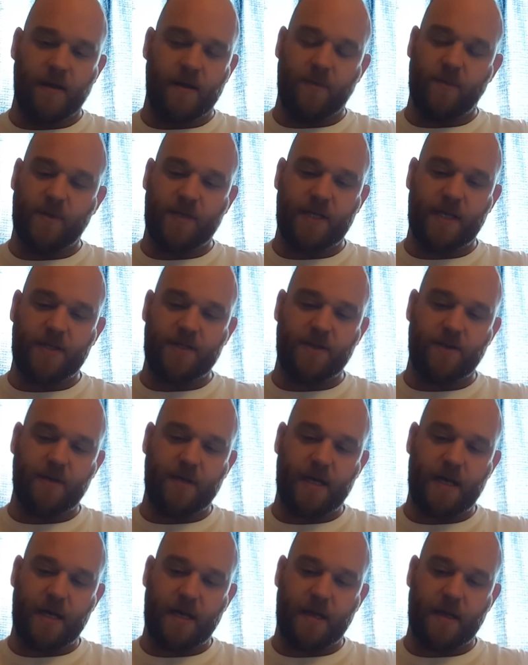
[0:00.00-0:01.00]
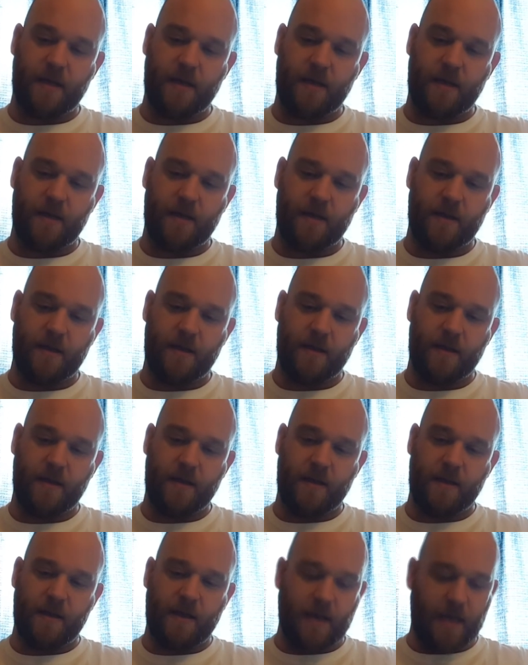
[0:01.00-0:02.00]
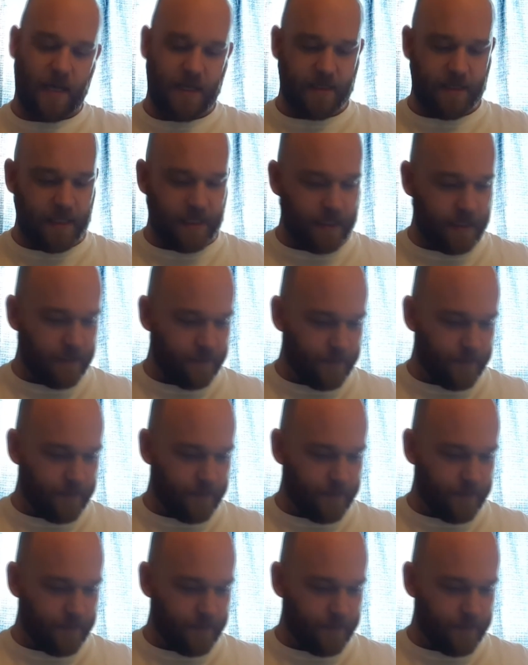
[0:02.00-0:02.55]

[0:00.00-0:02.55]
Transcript: But that's okay. I dig it,